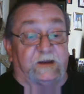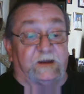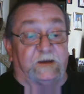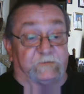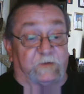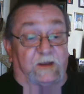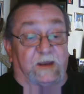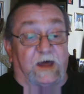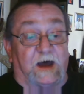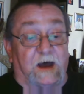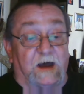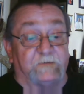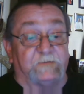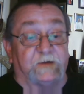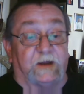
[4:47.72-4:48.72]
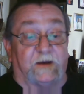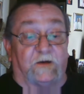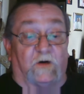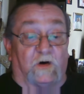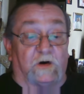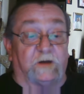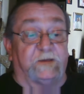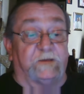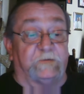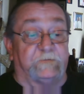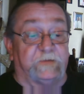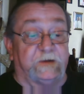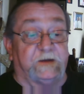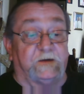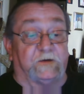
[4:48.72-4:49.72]
If alive and on the
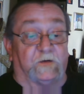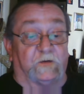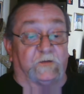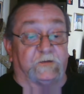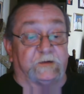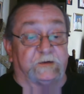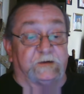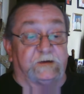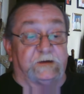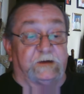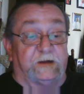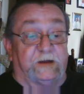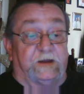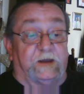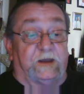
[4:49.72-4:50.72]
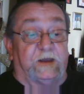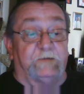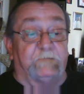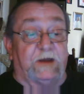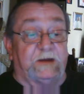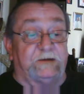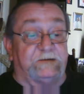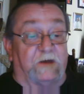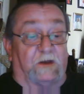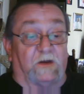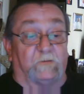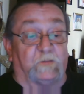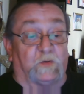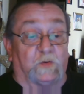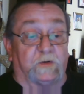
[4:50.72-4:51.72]
field, he may
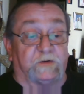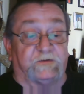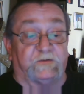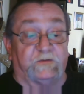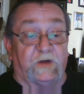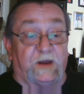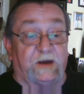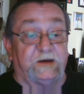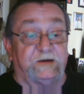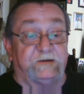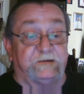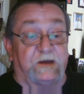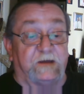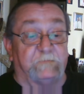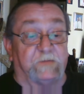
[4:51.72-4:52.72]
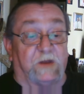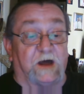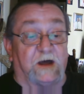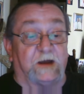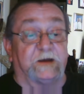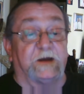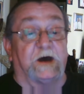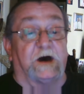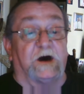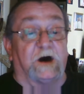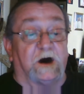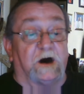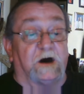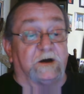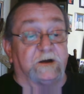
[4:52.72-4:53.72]
teleport to any tape line
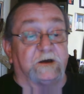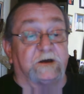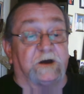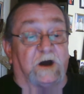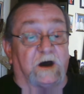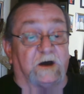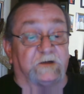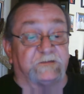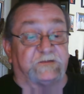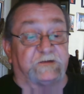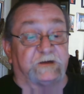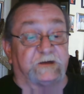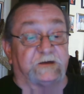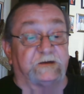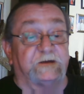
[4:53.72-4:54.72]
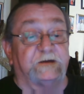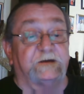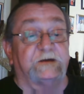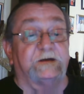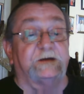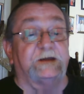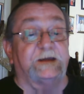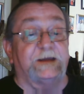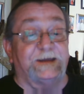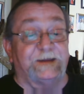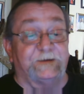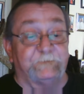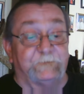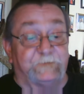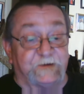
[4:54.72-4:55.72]
unaccosted,
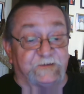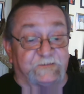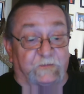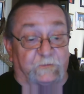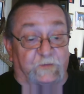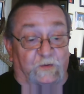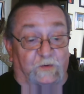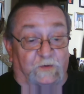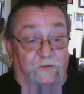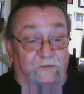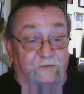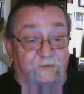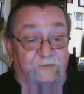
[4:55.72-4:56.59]
invisible.